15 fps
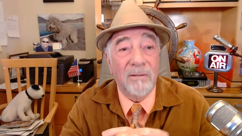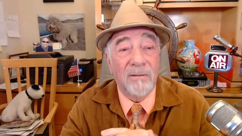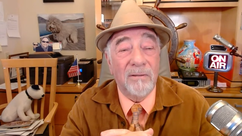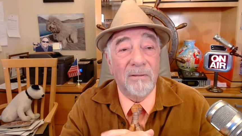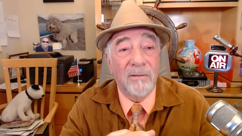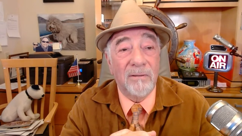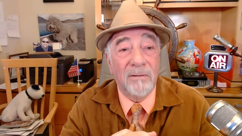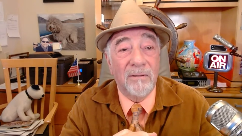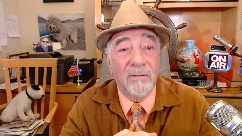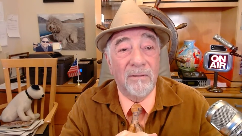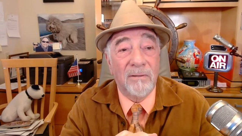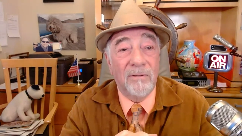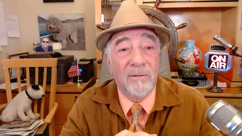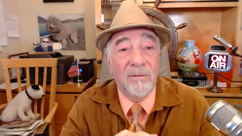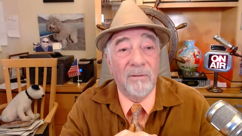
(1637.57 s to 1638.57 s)

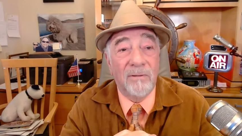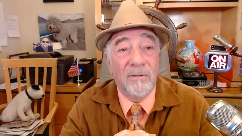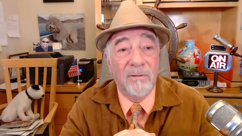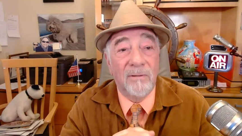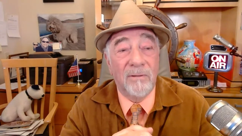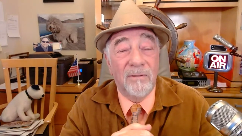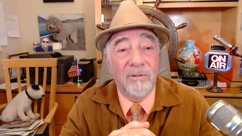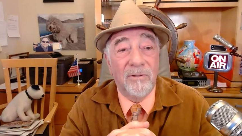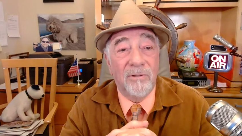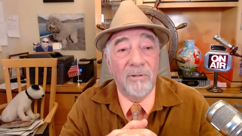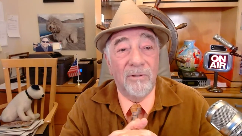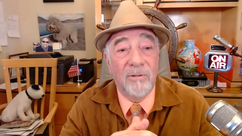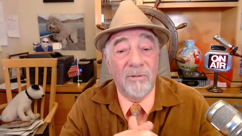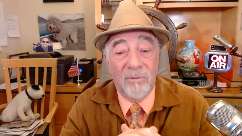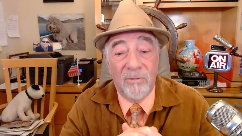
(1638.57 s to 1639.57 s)

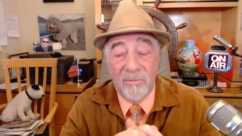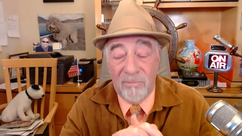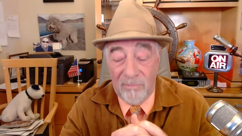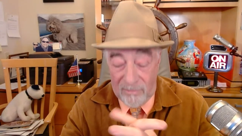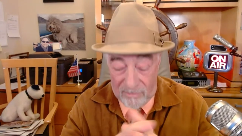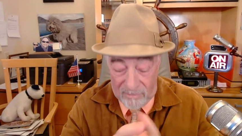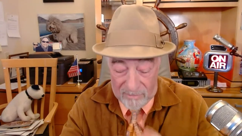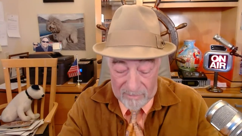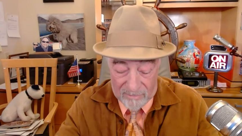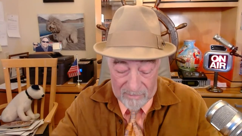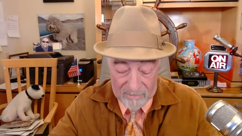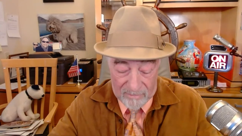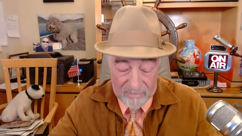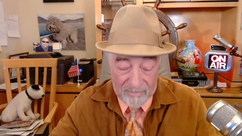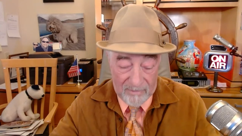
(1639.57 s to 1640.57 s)

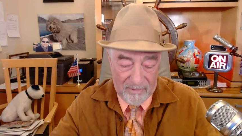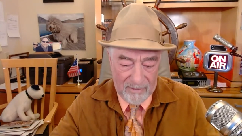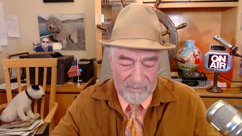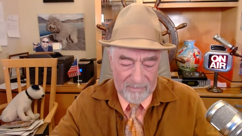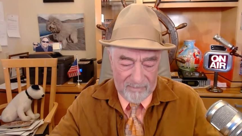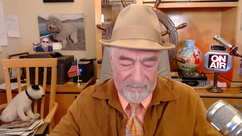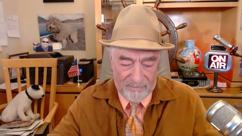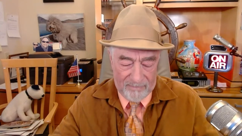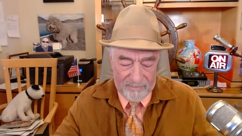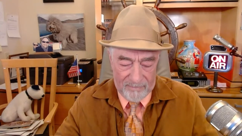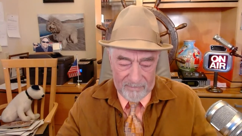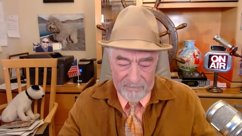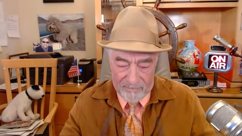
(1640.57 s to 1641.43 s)
Nothing is said.